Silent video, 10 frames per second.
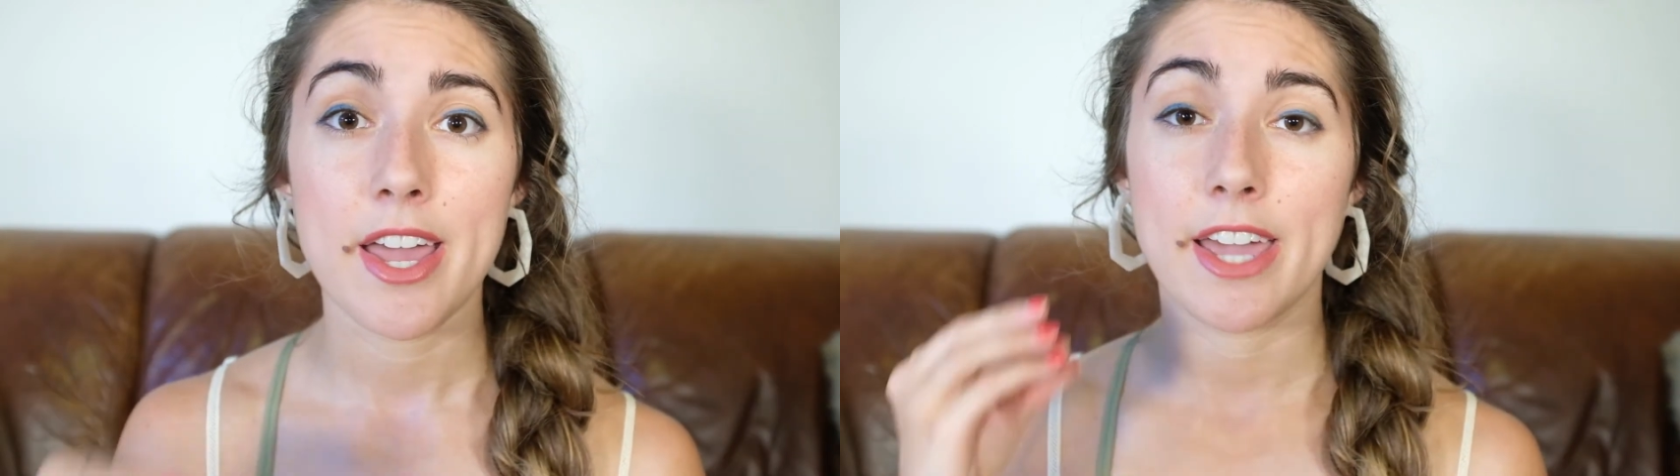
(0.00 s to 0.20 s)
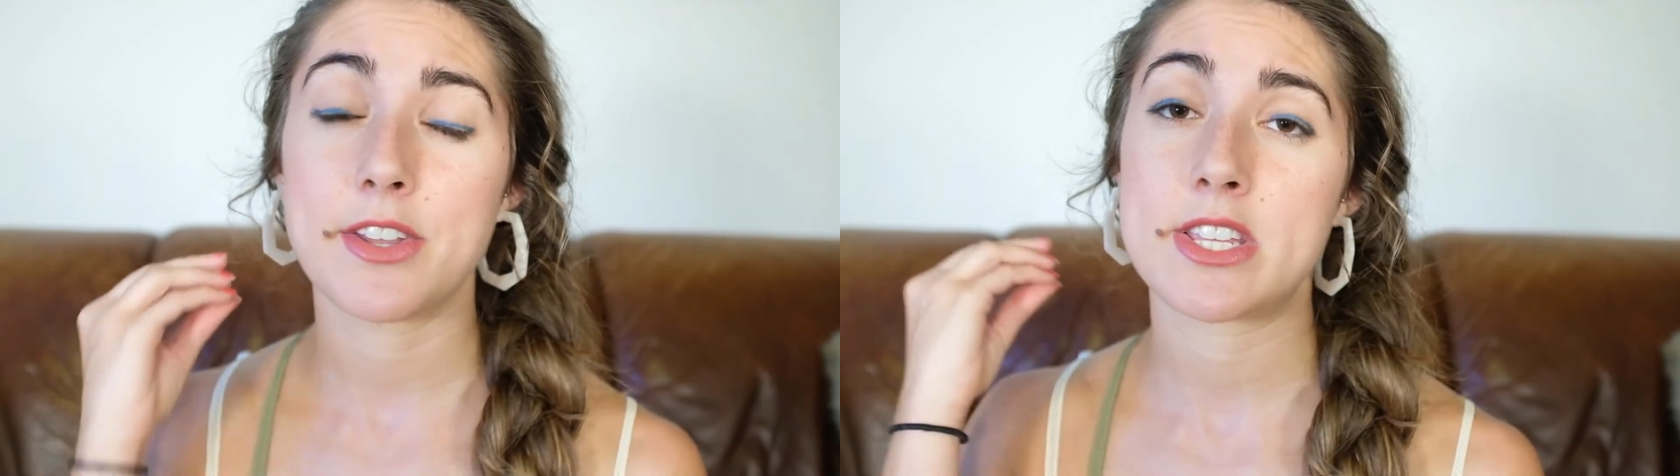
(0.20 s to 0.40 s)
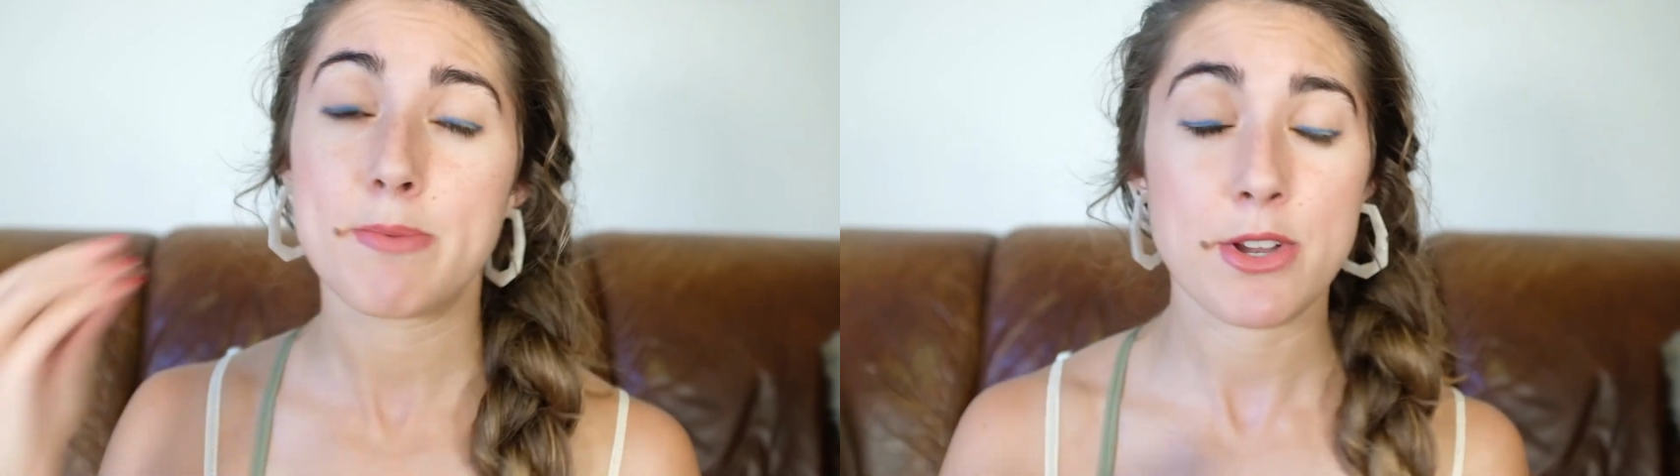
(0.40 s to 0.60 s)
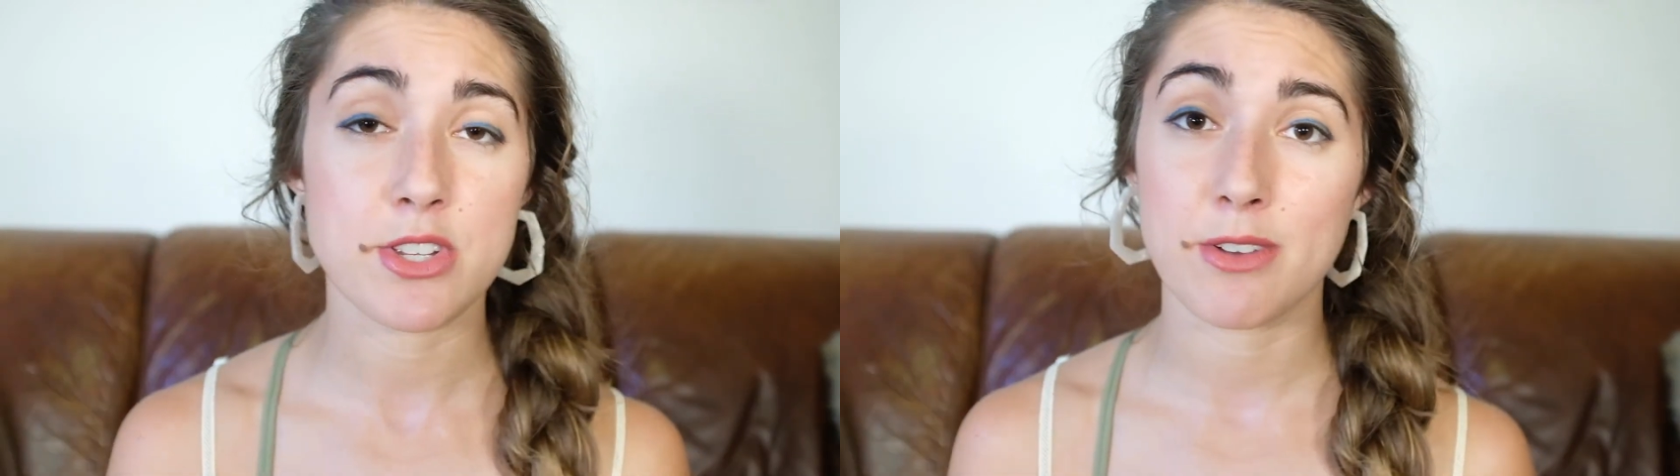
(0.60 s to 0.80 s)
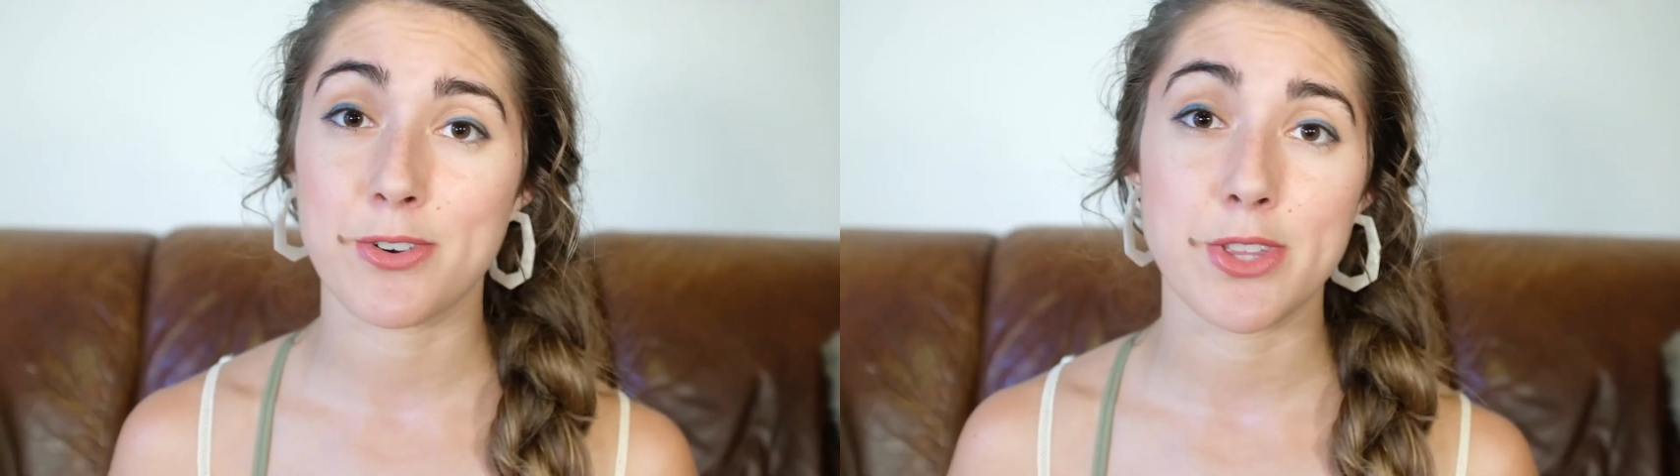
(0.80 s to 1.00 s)
and
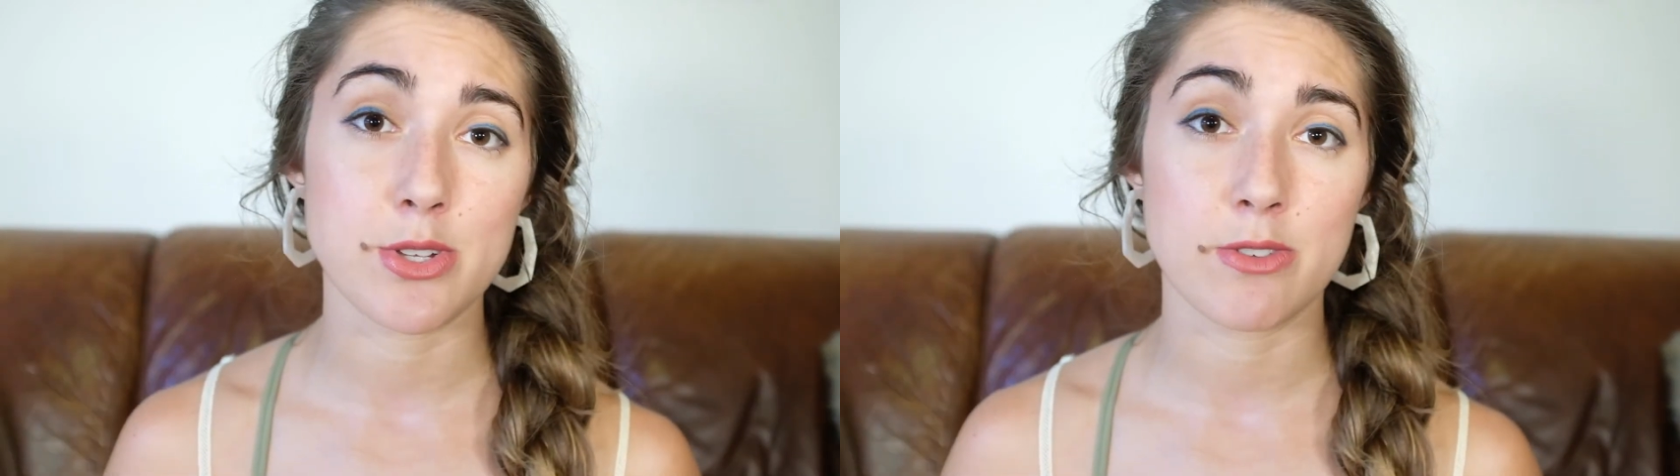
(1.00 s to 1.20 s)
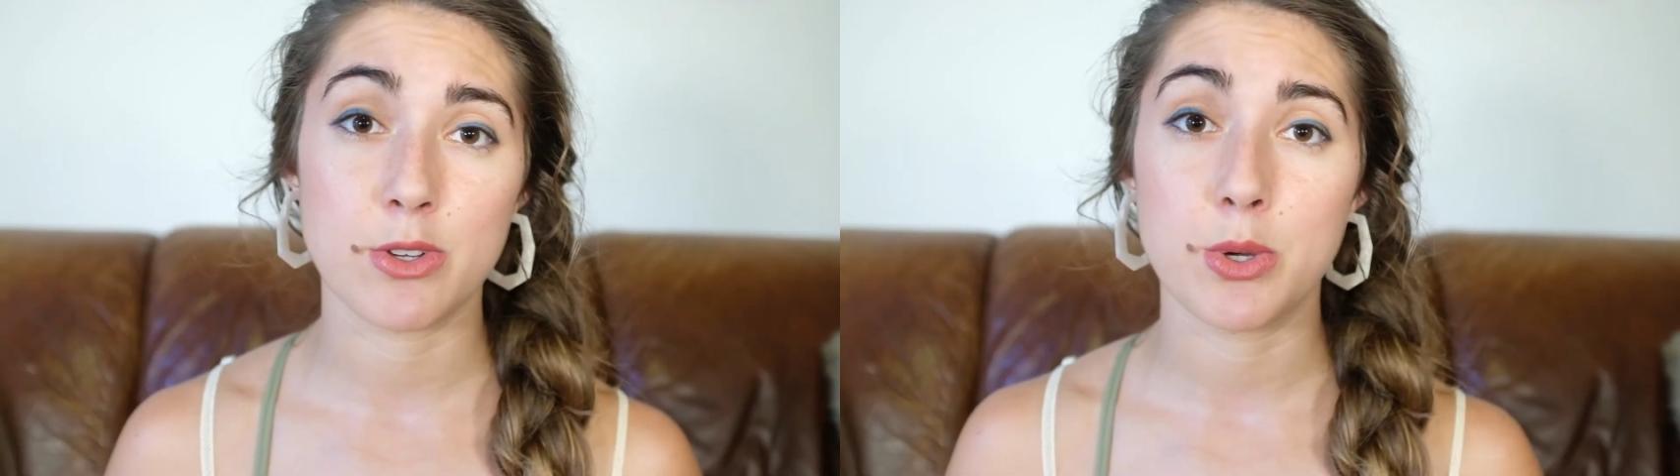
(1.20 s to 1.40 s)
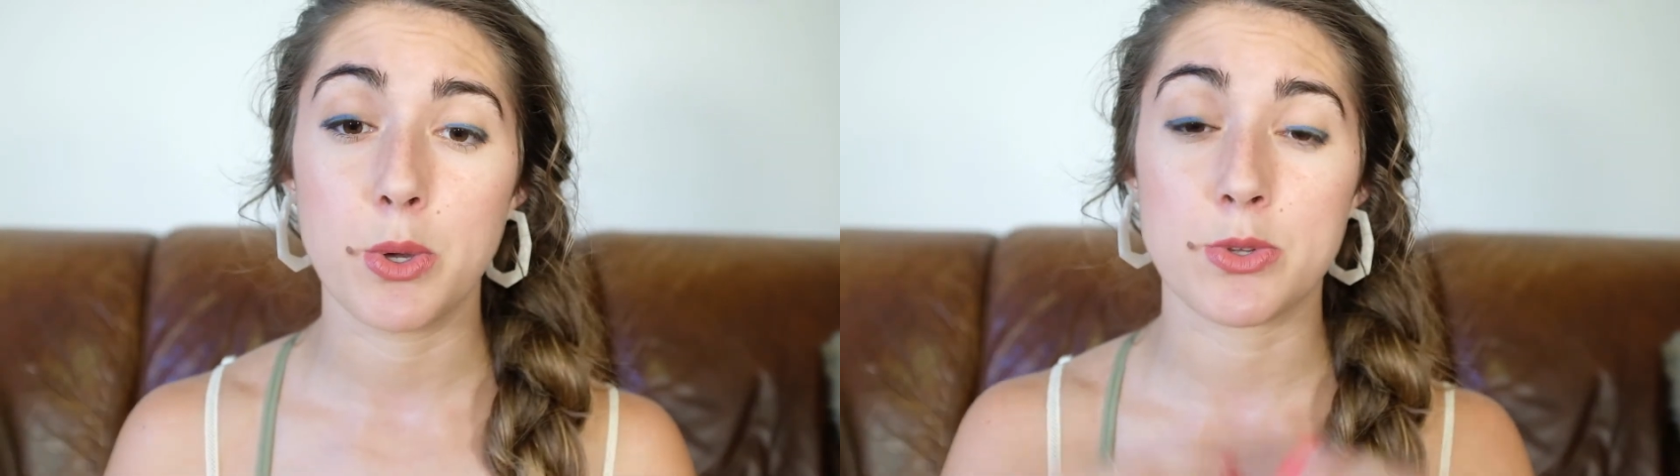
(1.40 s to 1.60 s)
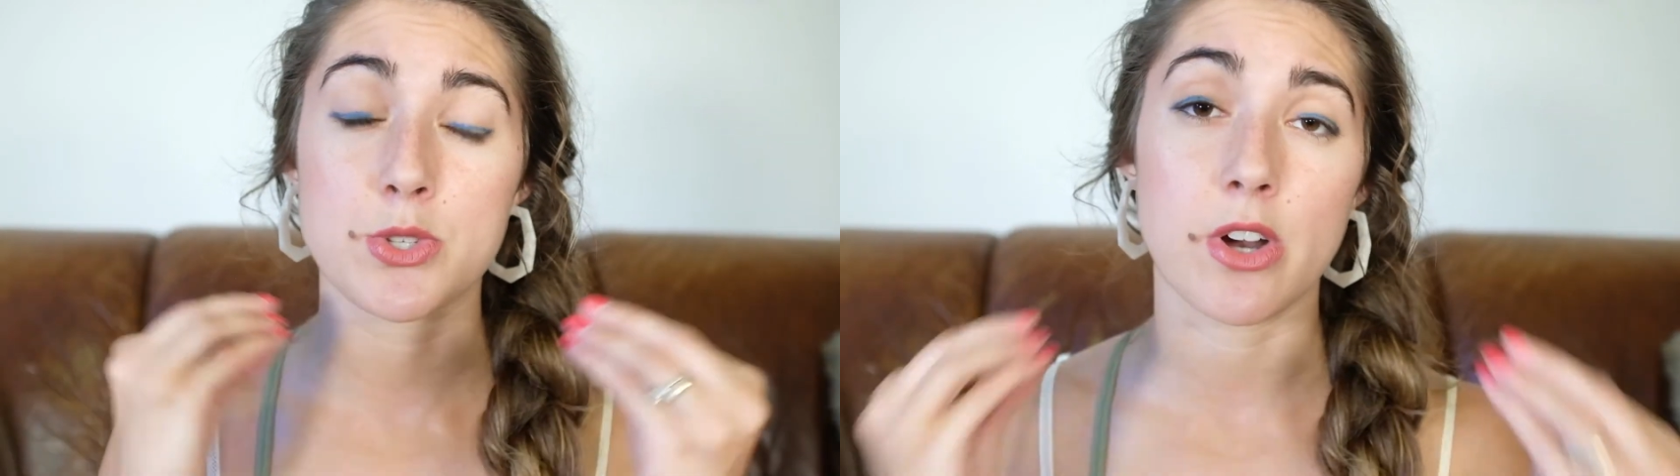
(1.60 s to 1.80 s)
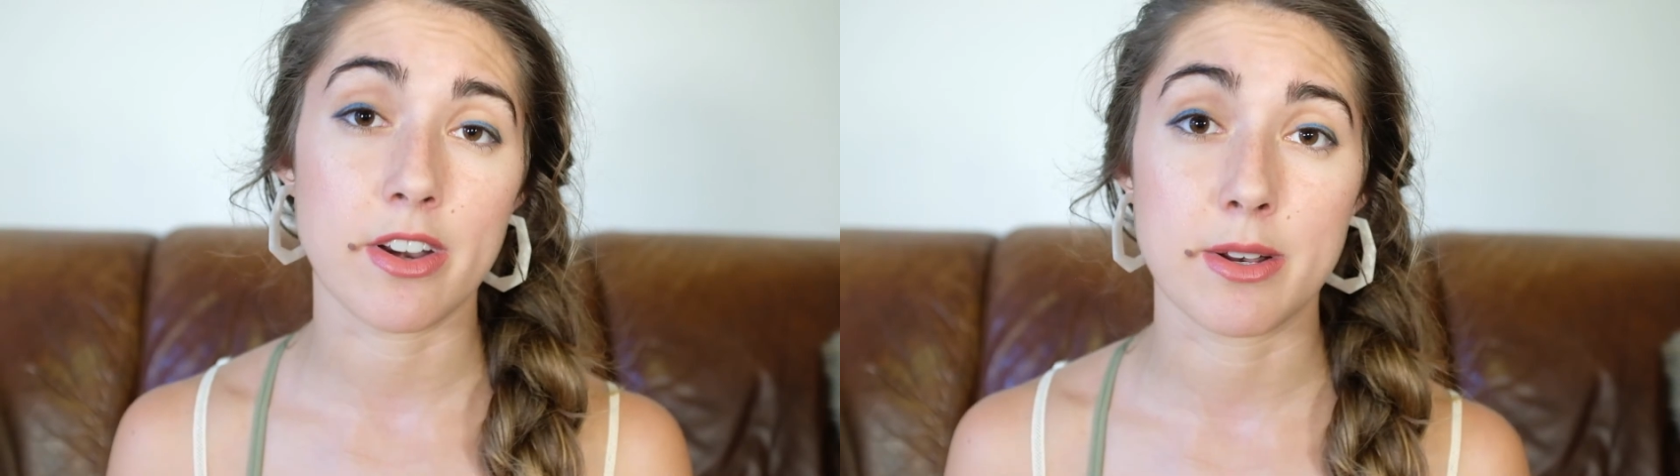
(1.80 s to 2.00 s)
especially for those of you who have
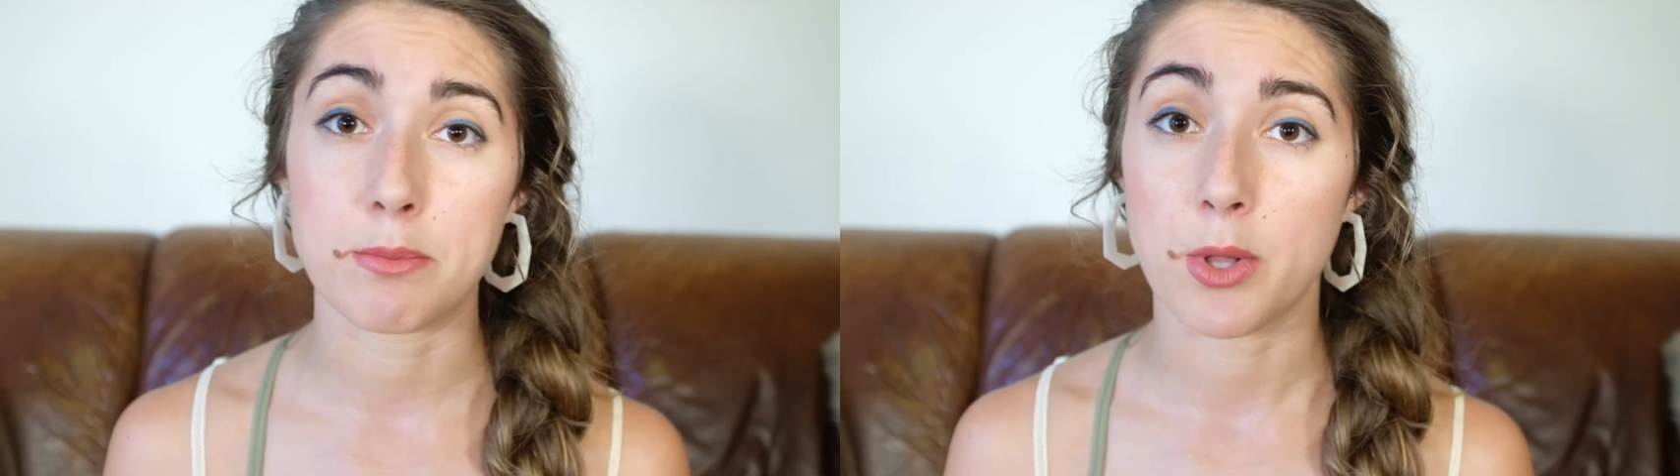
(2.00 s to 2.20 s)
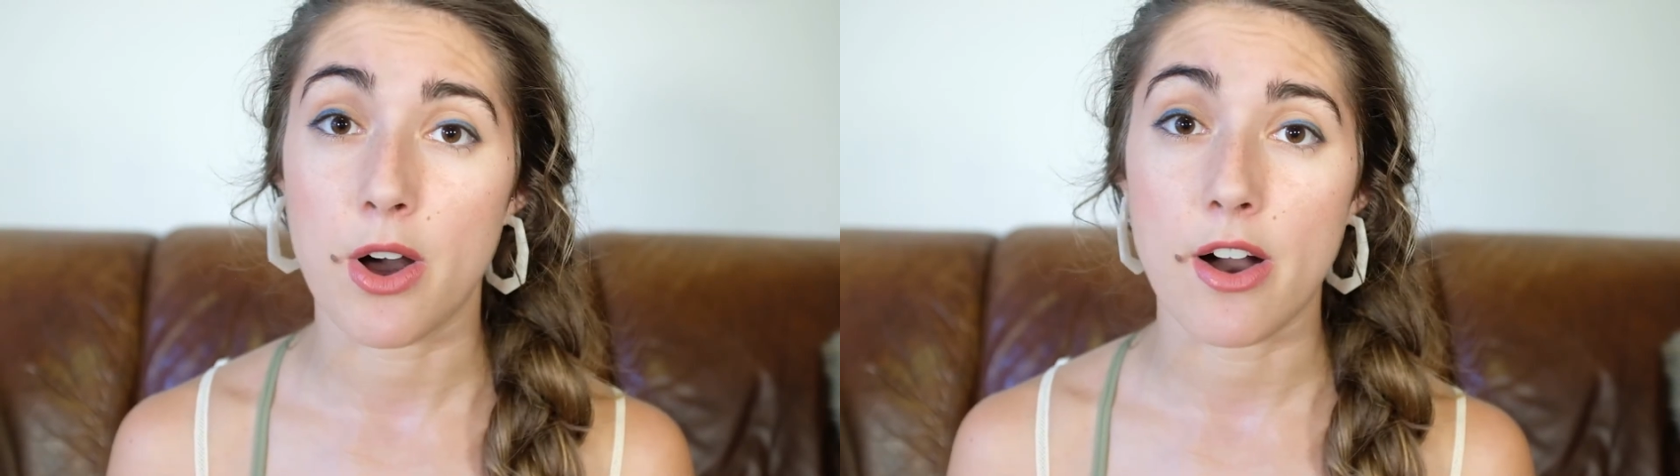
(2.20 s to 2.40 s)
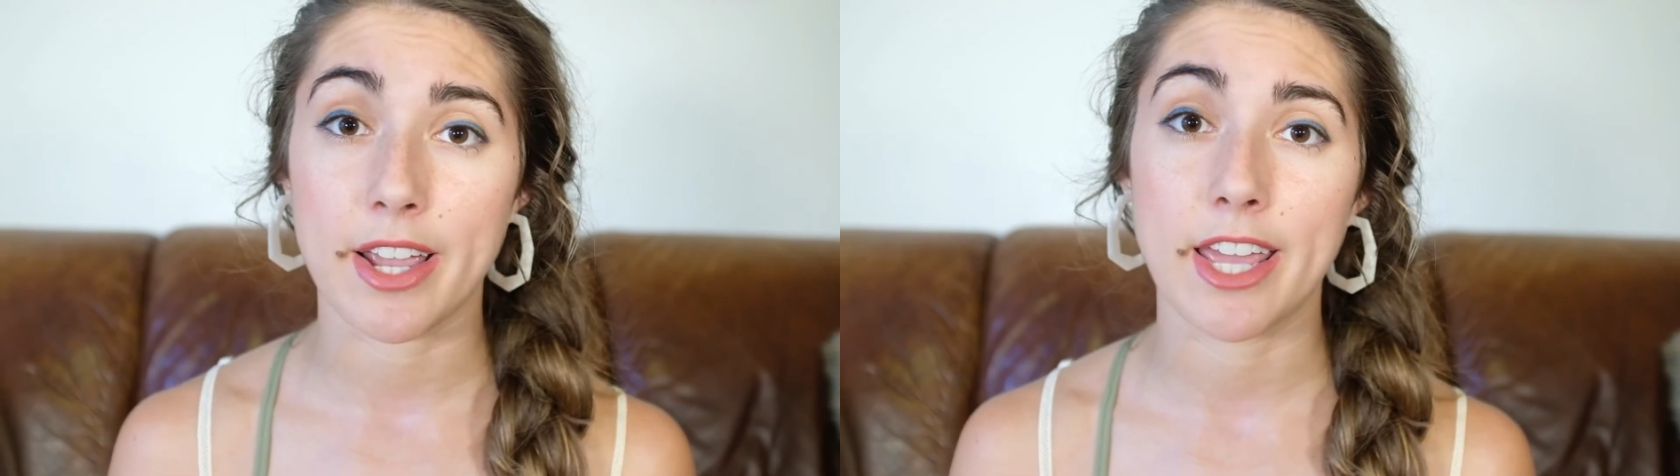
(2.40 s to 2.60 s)
started a blog